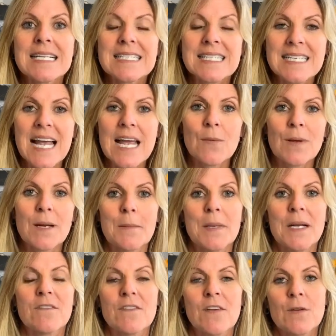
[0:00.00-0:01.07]
today what I'm
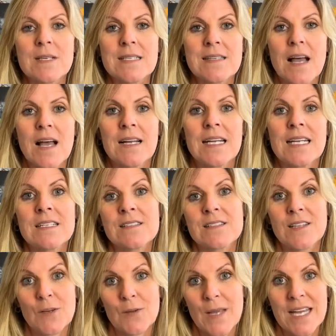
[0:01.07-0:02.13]
going to focus on is
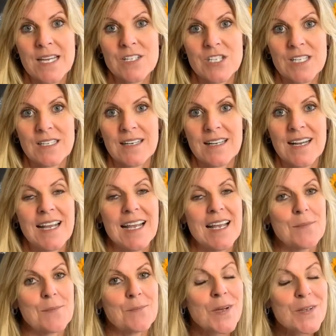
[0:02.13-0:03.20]
location.
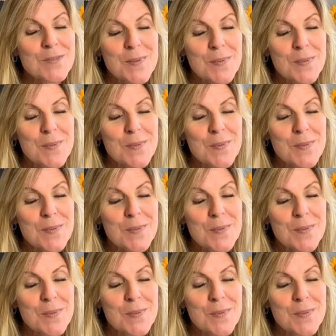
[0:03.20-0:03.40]
Most